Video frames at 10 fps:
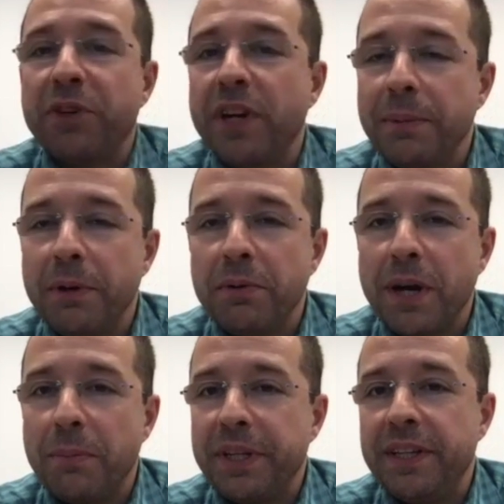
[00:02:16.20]
I had my own
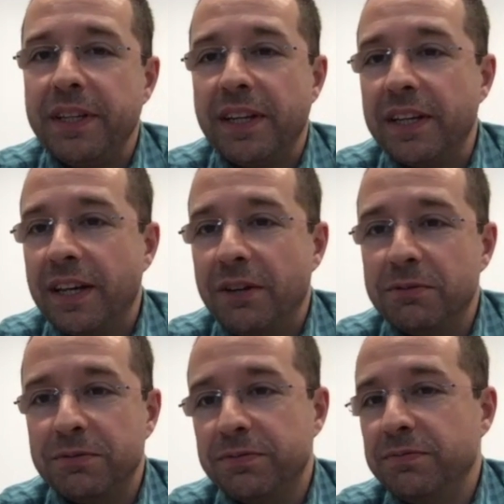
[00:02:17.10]
company and I kind
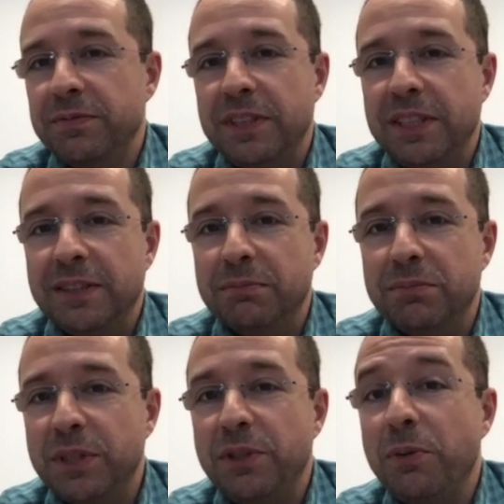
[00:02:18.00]
of
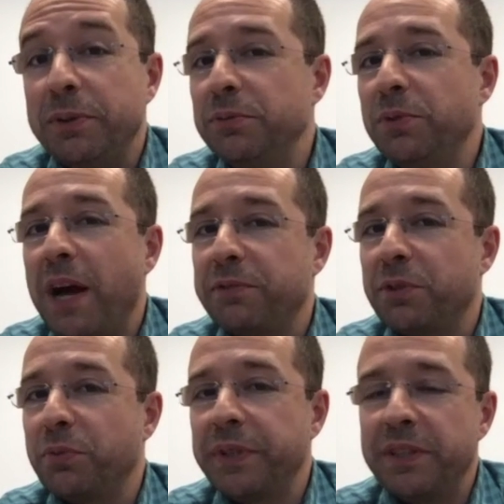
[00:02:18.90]
didn't know what to do after
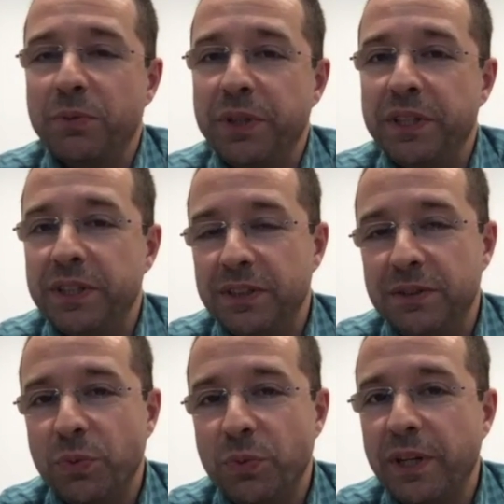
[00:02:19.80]
we
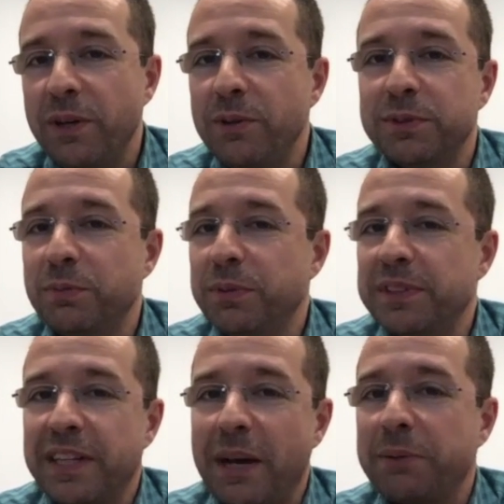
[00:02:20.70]
closed, it was
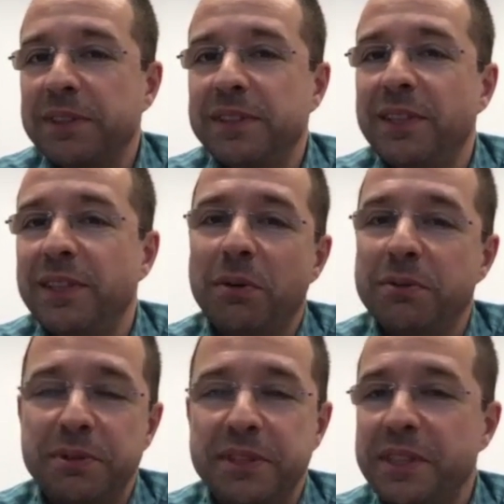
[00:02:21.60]
like I was a CEO, I
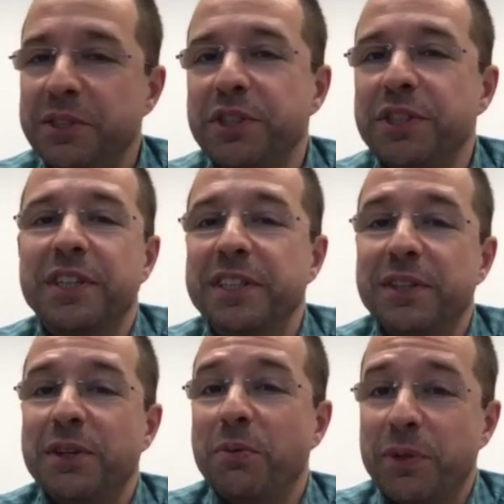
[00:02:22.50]
was an engineer, I didn't
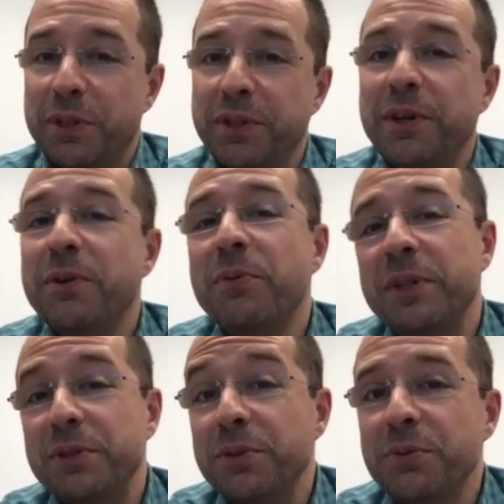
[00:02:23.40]
know where to go, what
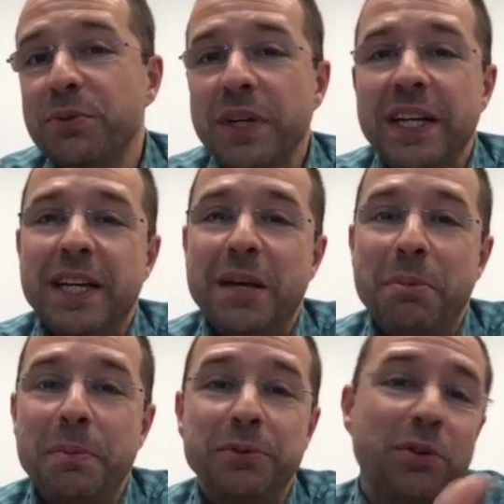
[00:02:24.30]
to do.
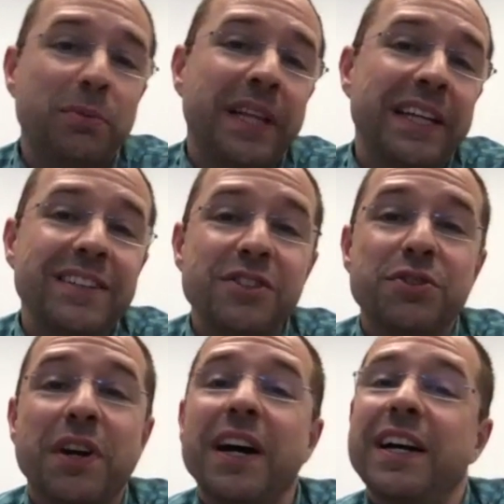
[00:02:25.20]
People told me like
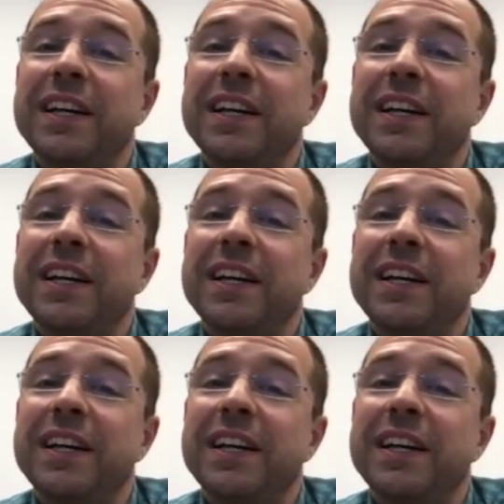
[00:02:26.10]
try